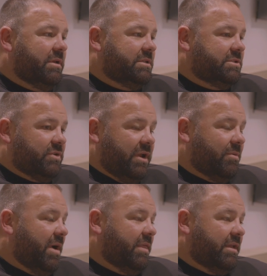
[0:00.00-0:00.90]
straight
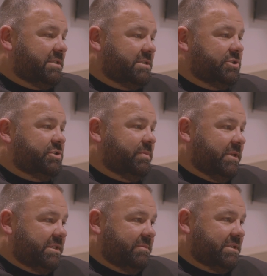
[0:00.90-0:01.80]
away, they just assume
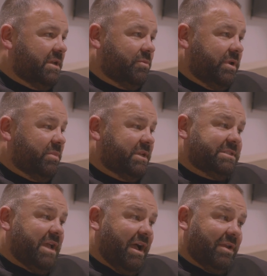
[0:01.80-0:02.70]
that Tim's going to win. But
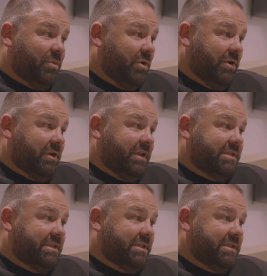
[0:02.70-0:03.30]
it's hard work.